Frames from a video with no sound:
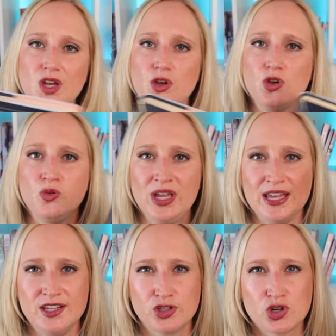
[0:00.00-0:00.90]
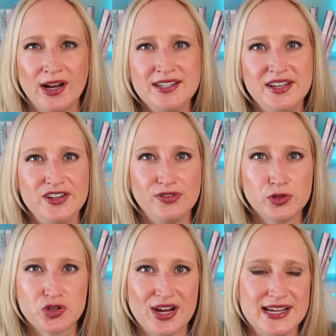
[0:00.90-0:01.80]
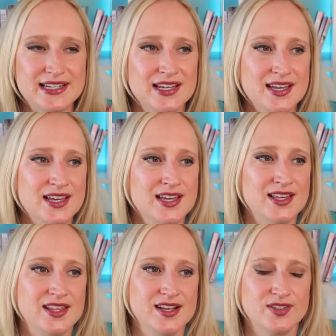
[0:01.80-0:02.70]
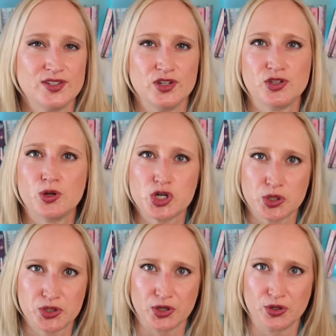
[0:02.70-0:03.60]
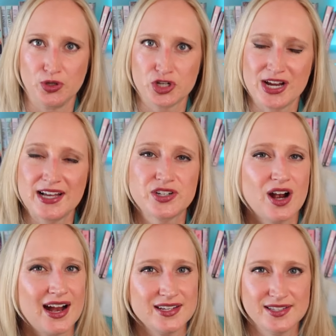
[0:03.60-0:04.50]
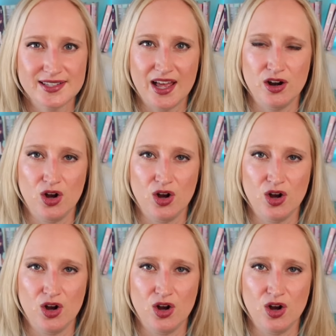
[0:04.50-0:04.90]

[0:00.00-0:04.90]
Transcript: who is trying to infiltrate this social circle. She has her eyes set